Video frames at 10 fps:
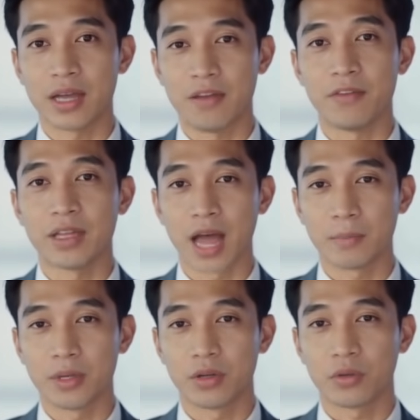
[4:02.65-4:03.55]
Every
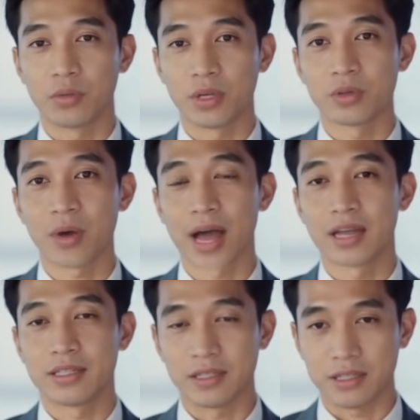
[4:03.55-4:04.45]
top yield REIT
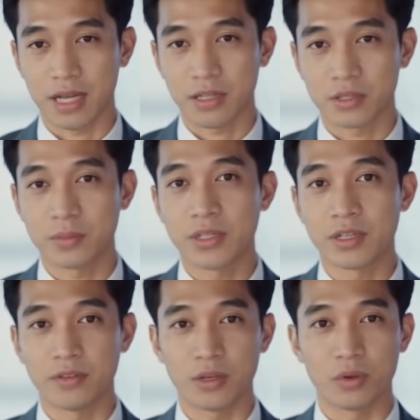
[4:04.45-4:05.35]
rides on
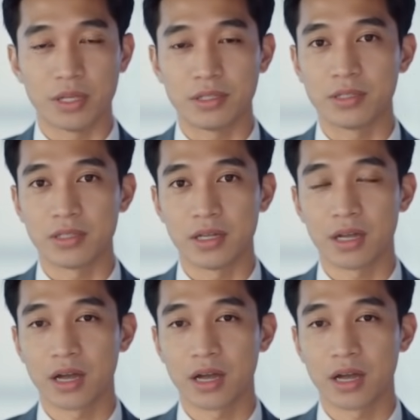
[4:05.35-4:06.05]
sector-specific risks.